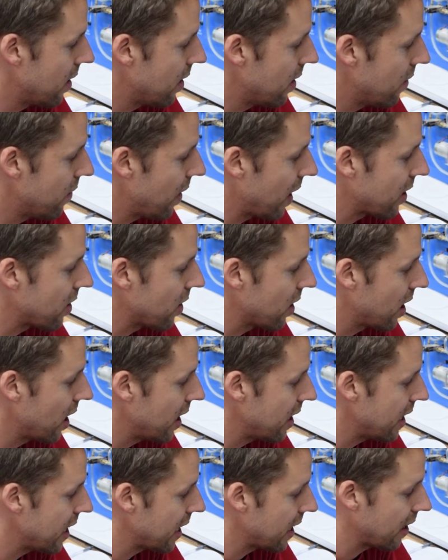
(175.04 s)
vector
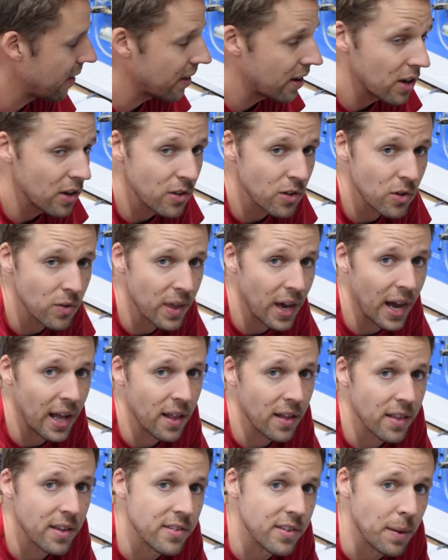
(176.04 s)
cutting, and I think I'll do that
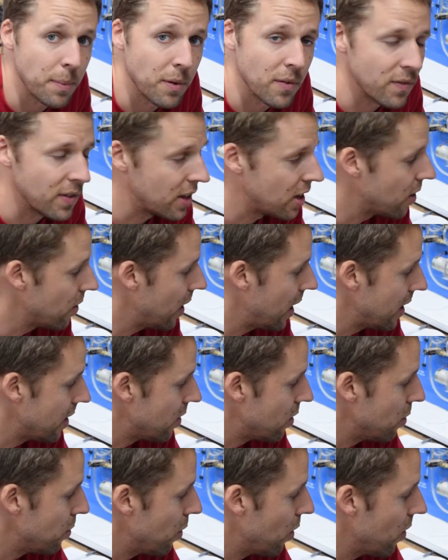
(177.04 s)
on a separate video, how to
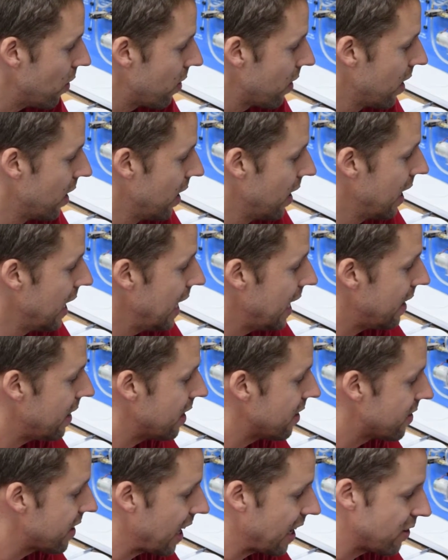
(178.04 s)
do both. In
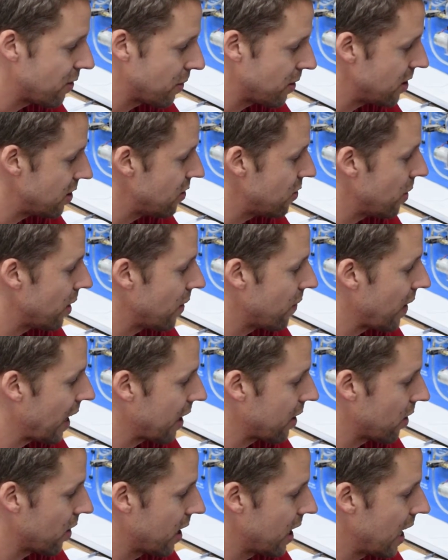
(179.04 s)
this case, we're just doing
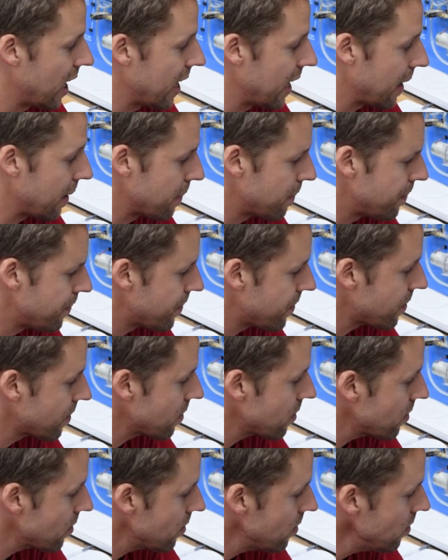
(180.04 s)
vector cutting.
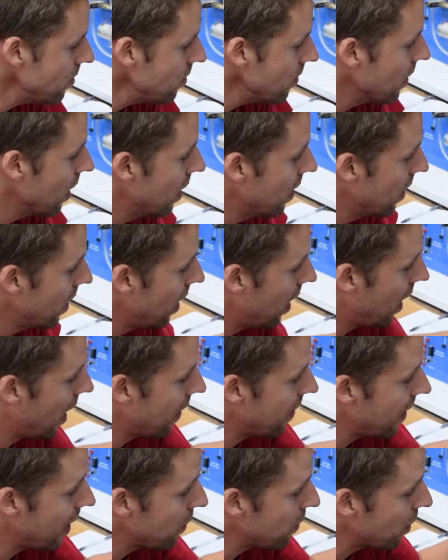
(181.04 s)

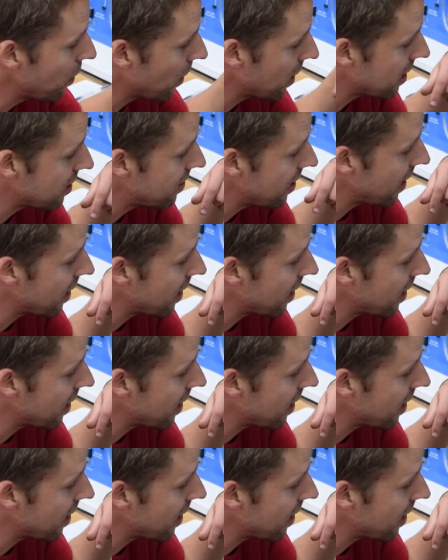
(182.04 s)
Then we want to set